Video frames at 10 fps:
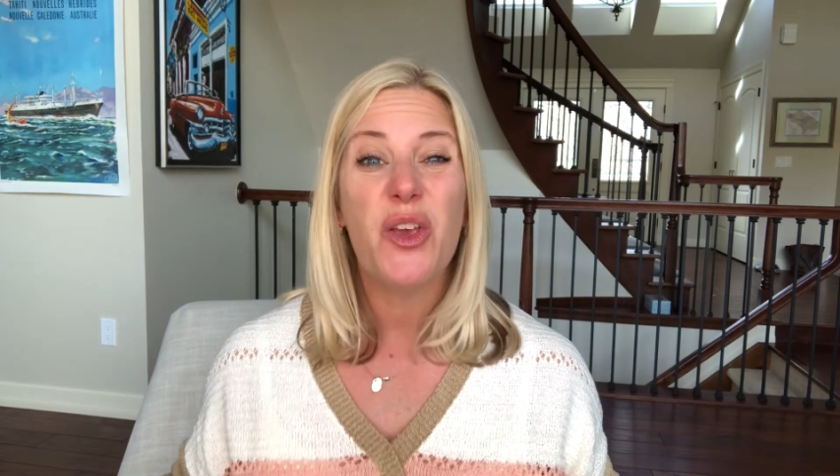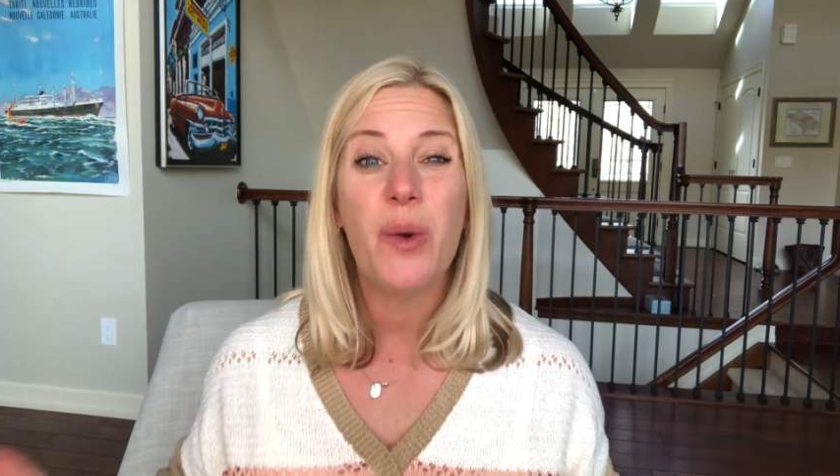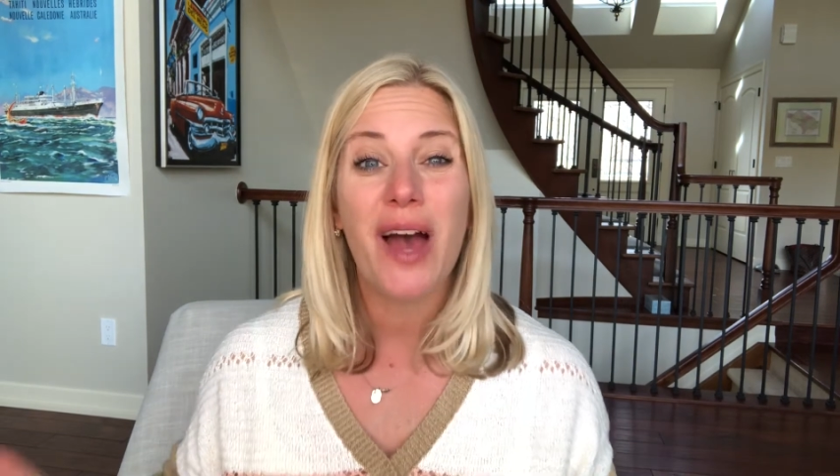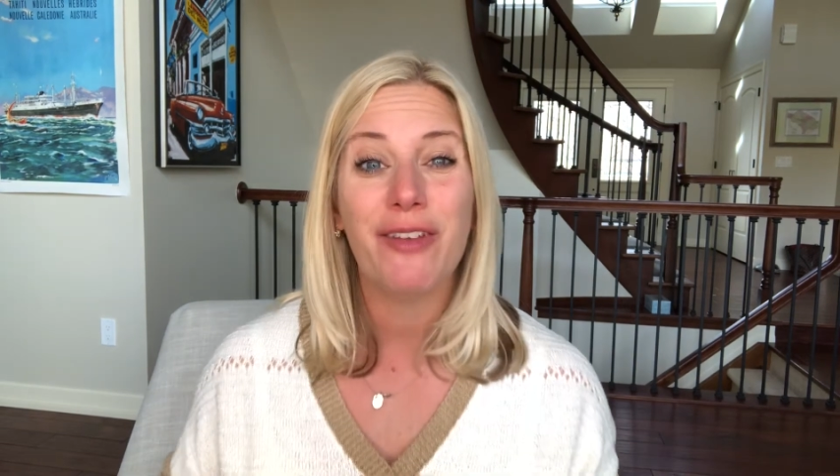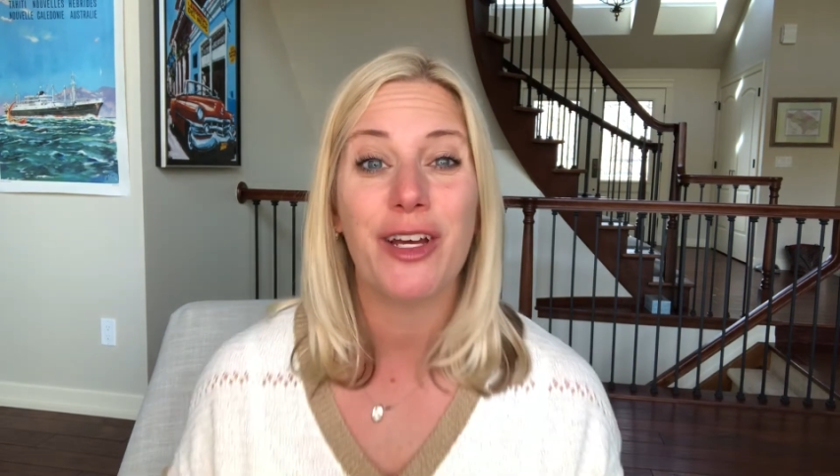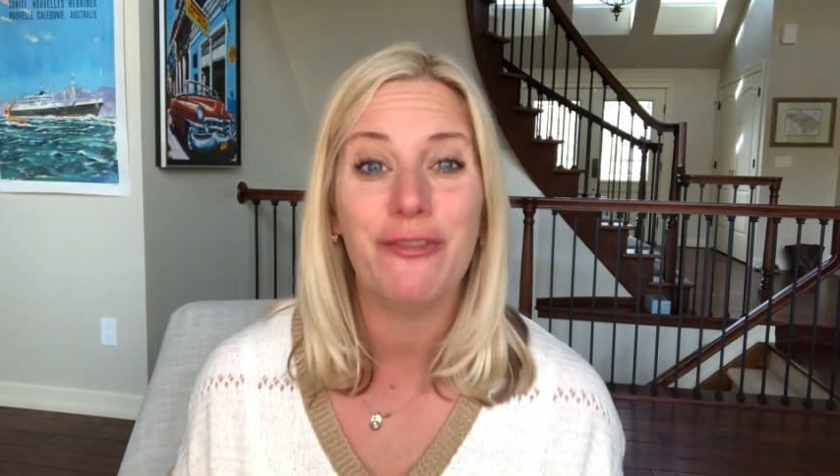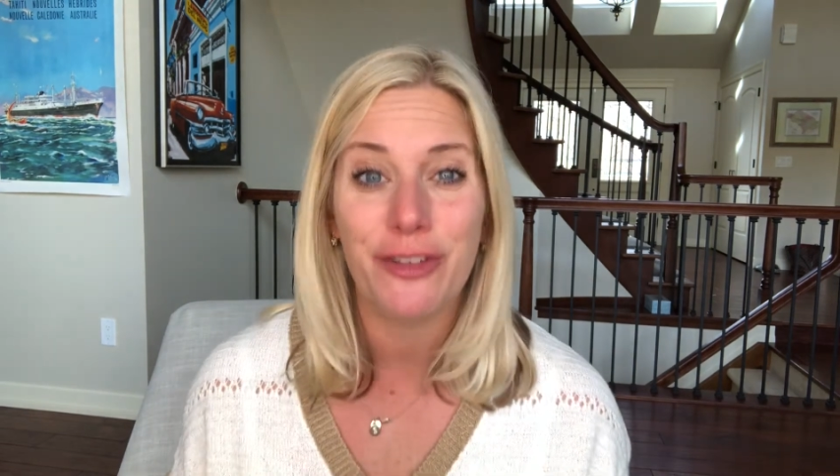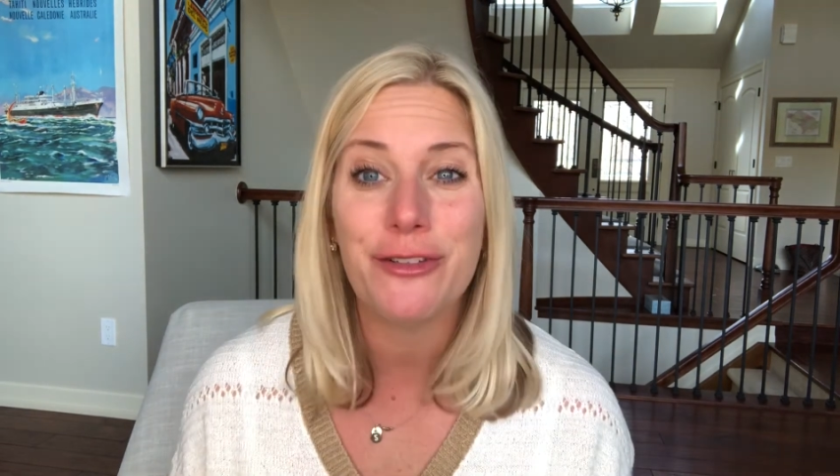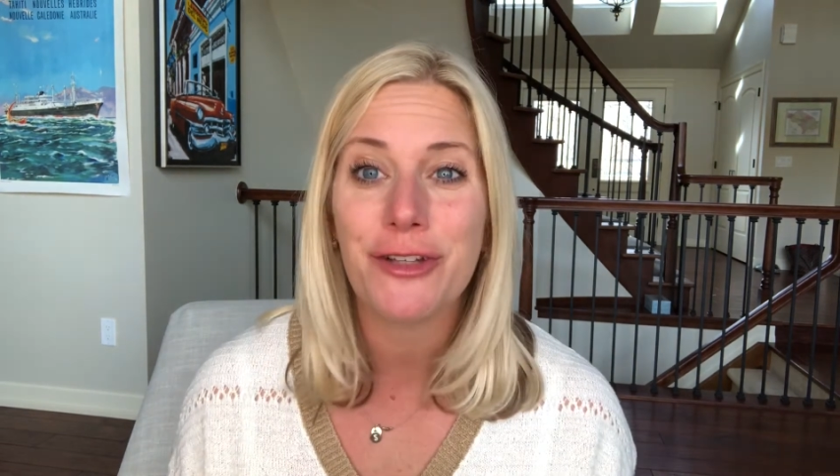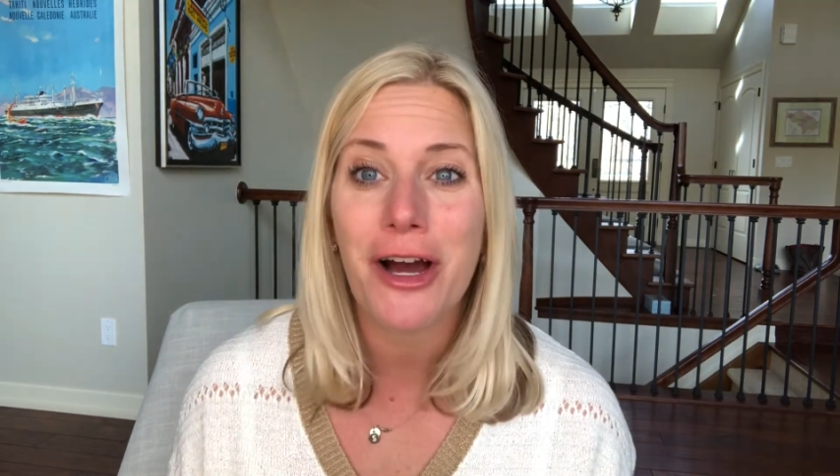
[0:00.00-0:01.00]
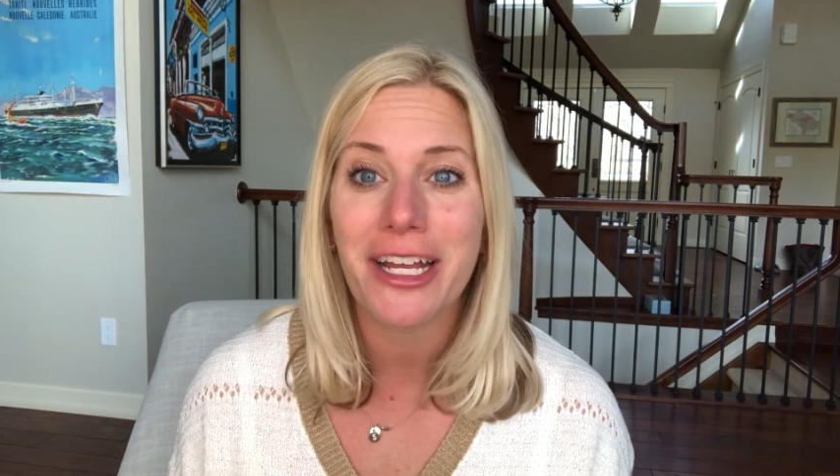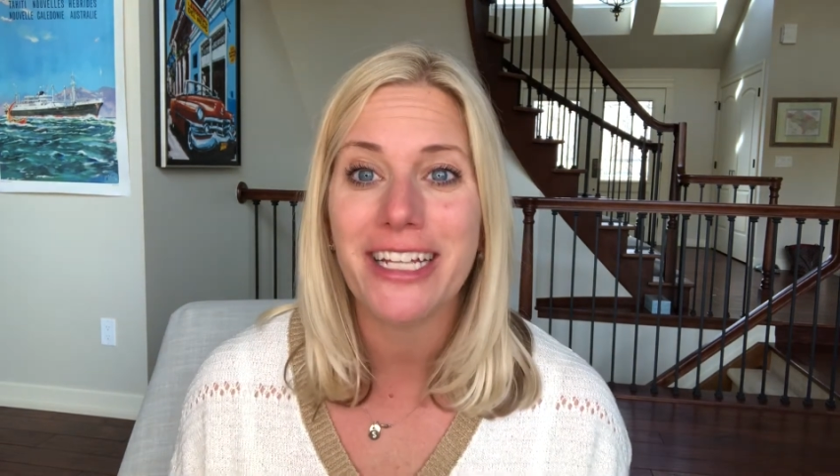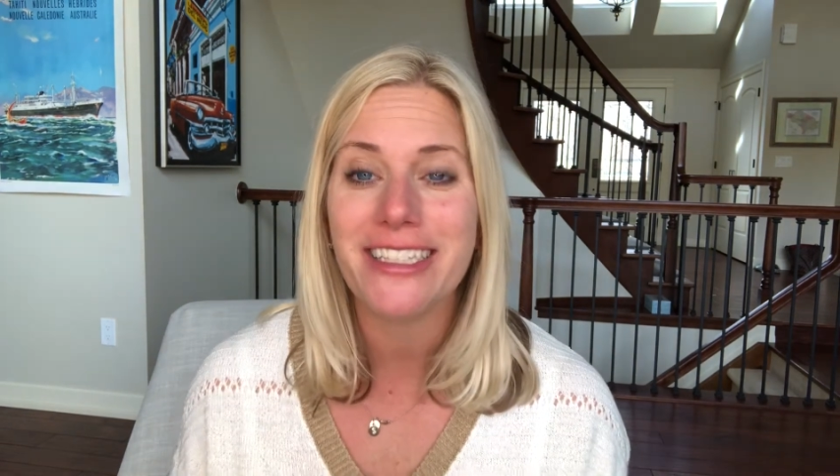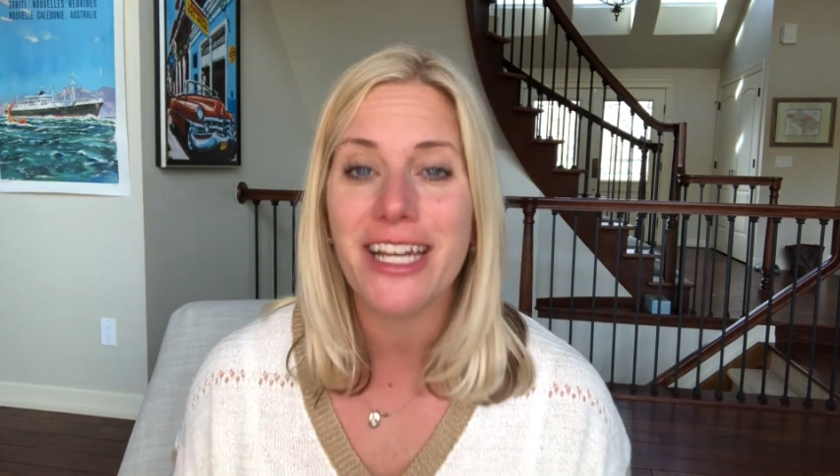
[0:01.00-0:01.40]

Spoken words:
you have a confused audience.